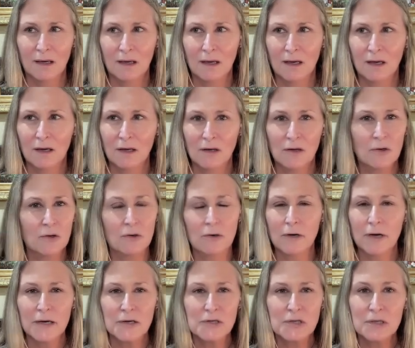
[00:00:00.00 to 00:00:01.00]
new
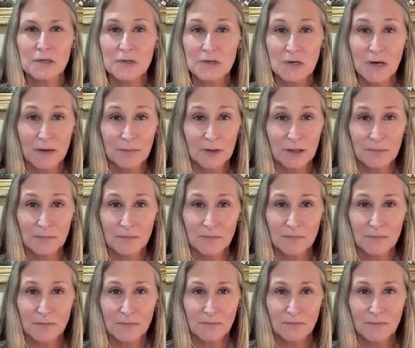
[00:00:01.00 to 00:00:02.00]
creation is coming.
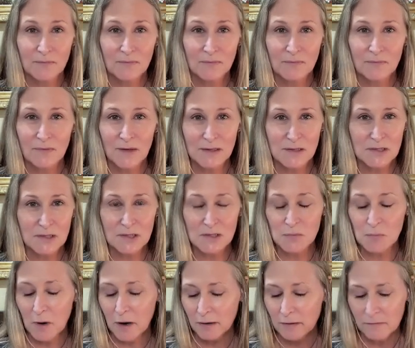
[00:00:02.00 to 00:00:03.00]
That's just
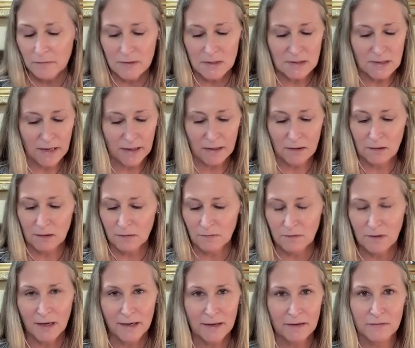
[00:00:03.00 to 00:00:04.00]
part of the cycle of
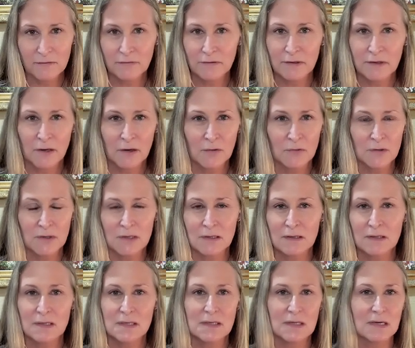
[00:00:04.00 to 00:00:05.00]
life, the
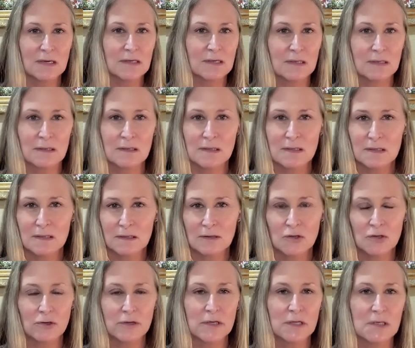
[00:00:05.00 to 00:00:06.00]
seasons. The
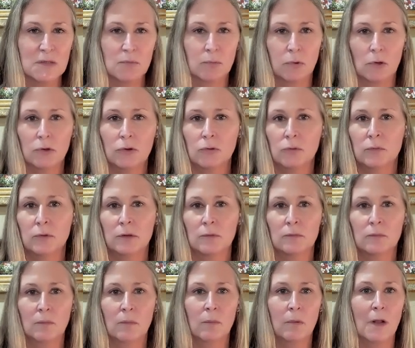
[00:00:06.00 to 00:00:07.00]
trees bloom
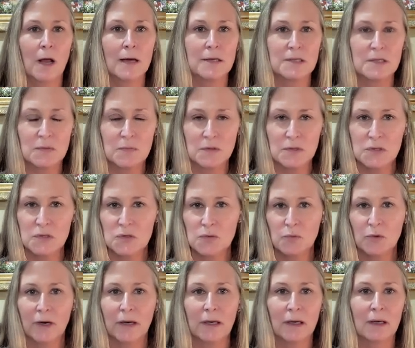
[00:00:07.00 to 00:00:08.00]
and blossom in
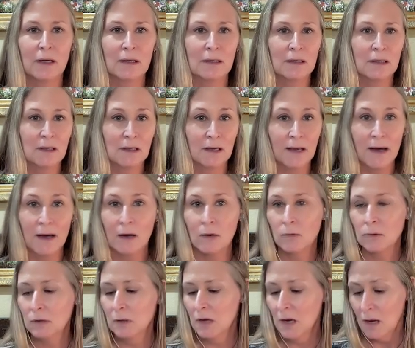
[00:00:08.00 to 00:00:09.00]
spring, and then now
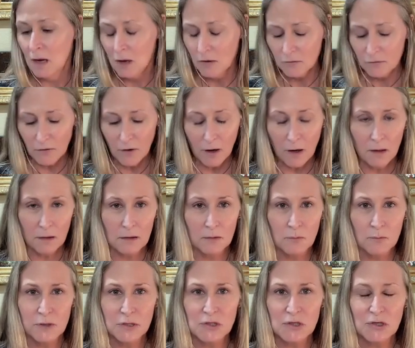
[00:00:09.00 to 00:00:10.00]
in fall and
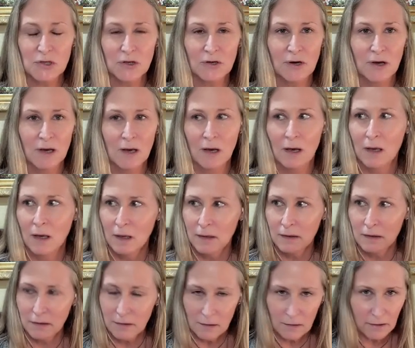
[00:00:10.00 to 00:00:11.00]
winter,
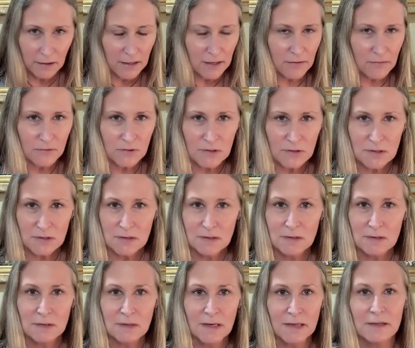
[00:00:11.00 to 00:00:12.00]
the leaves,
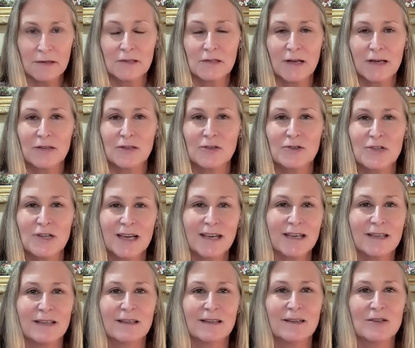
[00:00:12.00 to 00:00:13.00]
they look like they're dead.
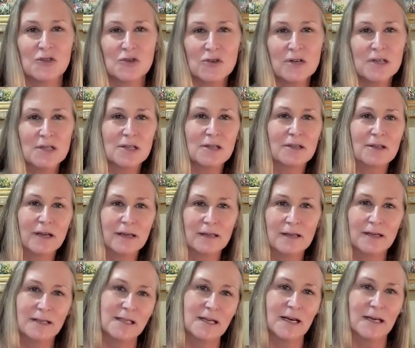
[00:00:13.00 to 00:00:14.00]
The trees look like they're
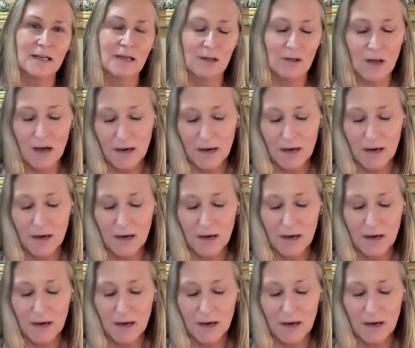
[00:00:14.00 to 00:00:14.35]
dead, a lot of